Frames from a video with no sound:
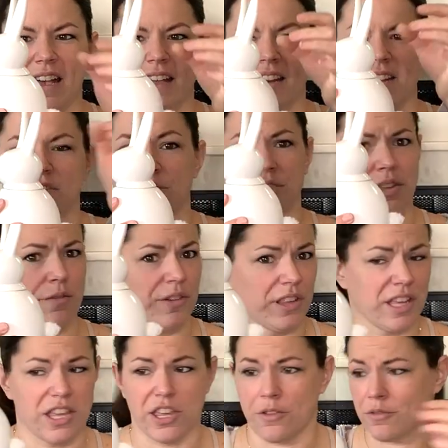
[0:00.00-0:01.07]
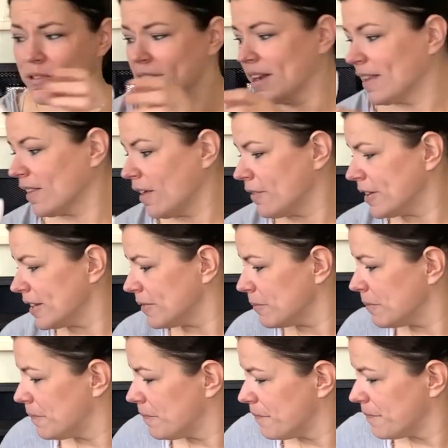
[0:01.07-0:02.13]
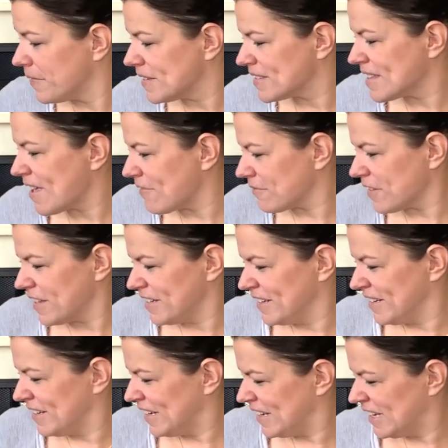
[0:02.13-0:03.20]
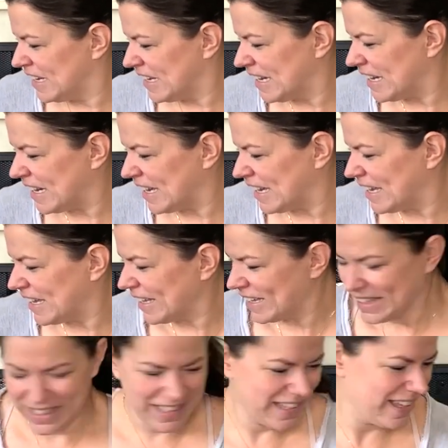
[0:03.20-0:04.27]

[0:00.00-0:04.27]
And it's really, really cute. And I love it. Isn't that fun? Yeah. okay,